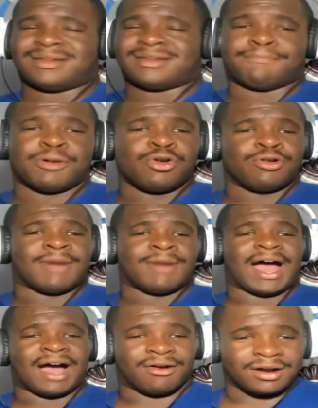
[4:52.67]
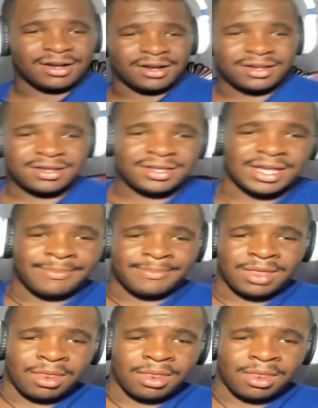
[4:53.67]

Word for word: Boomhauer. Yep,